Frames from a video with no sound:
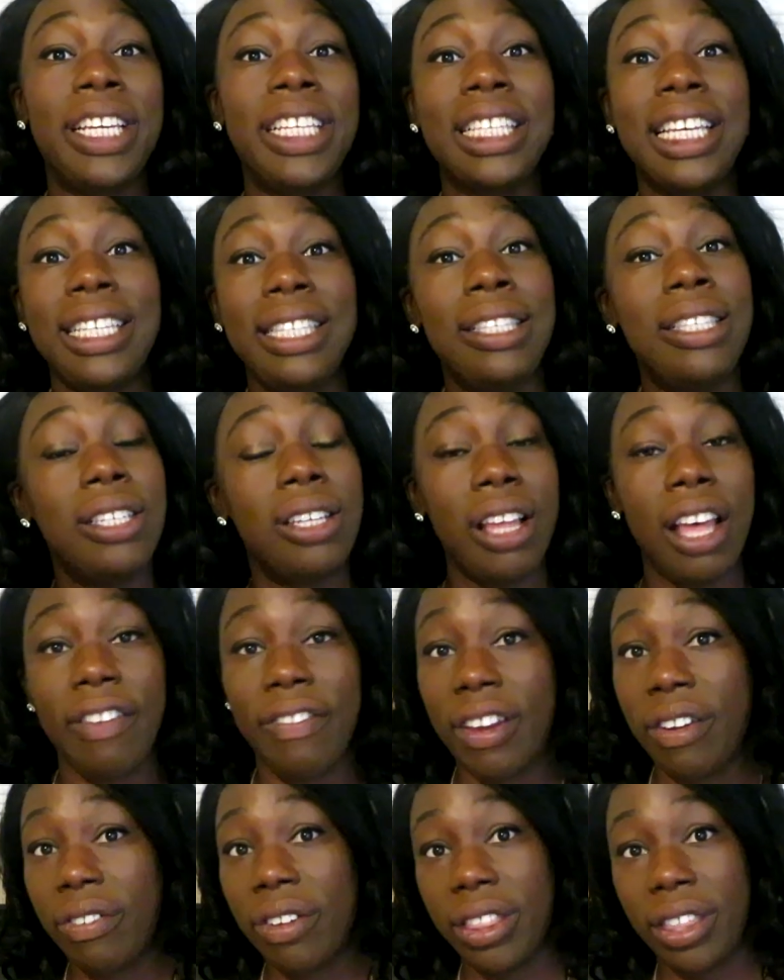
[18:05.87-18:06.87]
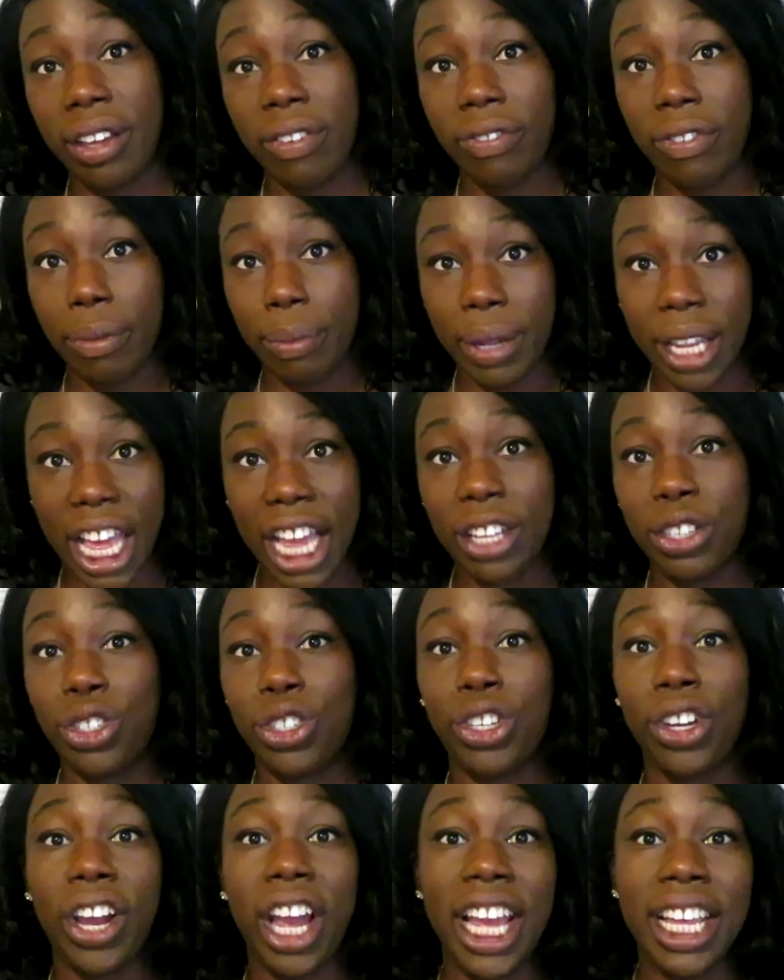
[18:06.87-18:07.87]
because I still have everything from
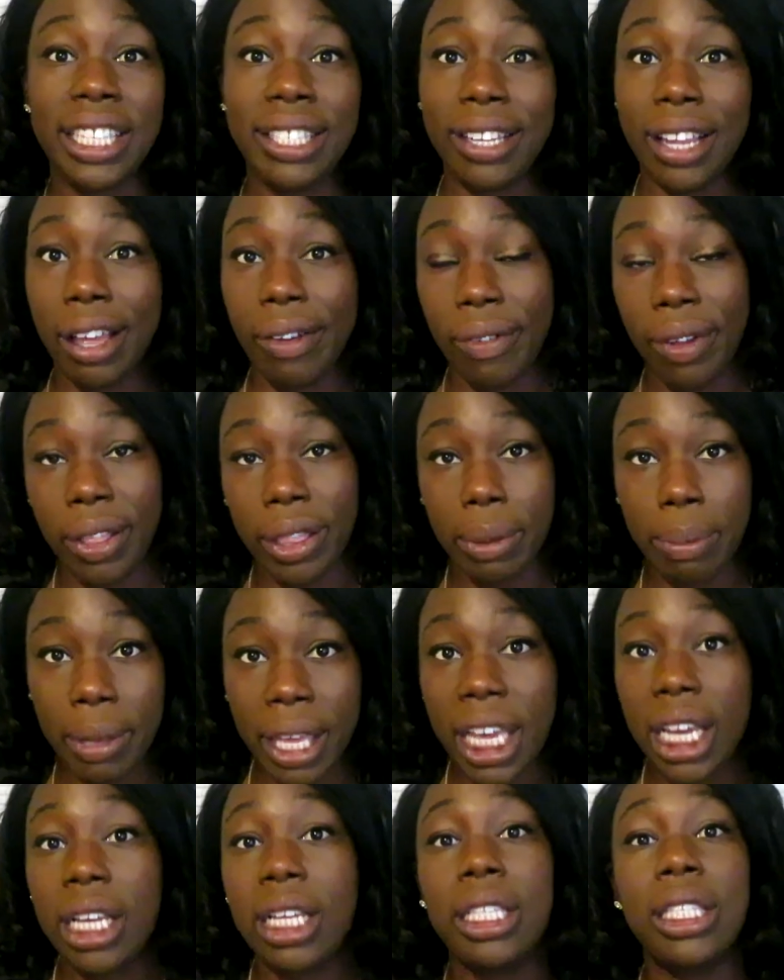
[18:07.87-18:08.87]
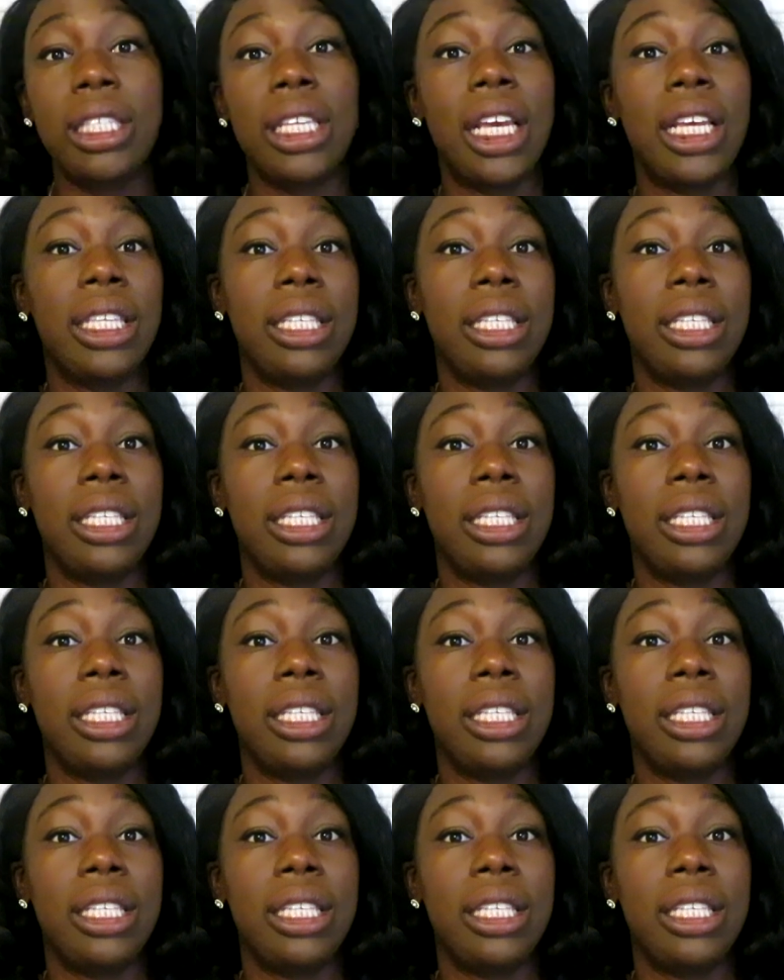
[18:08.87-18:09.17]
last year. I still have all the picks.